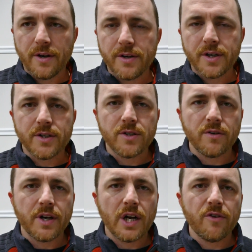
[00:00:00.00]
you can tune
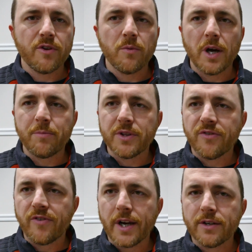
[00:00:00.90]
it however you want, but the
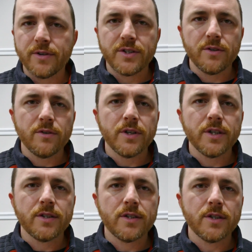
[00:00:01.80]
factory tune
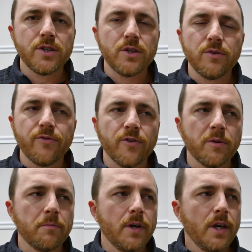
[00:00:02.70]
is to shoot from